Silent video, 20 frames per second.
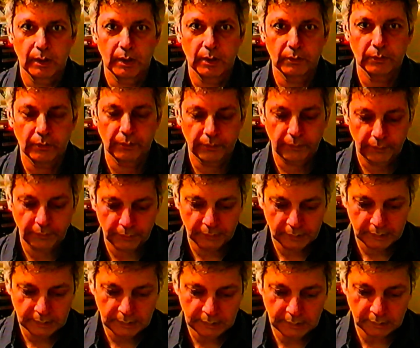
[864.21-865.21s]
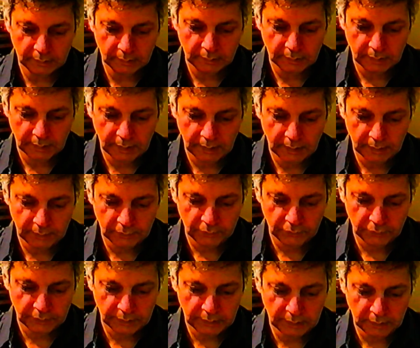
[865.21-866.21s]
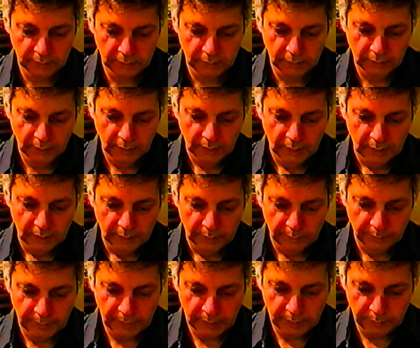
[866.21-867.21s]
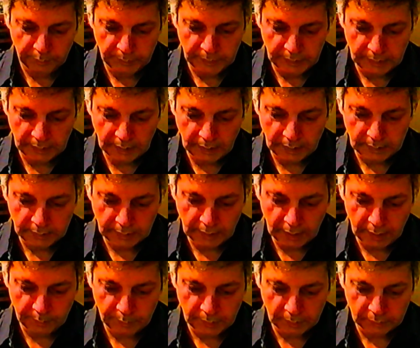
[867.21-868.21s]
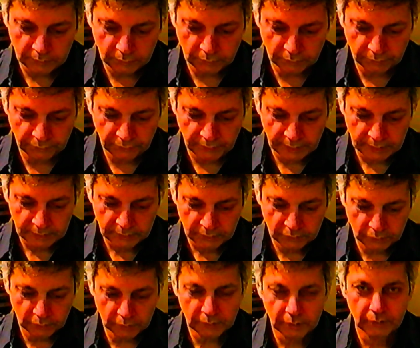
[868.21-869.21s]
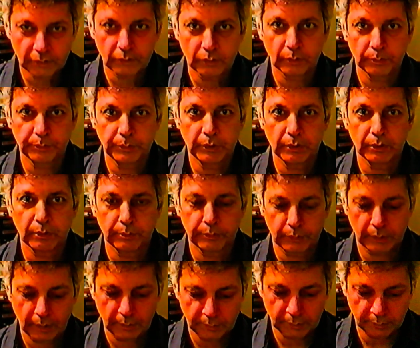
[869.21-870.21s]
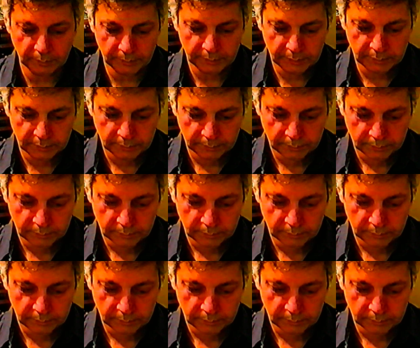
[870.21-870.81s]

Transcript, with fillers: 113. Engineer may be unable to fix certain computer problems.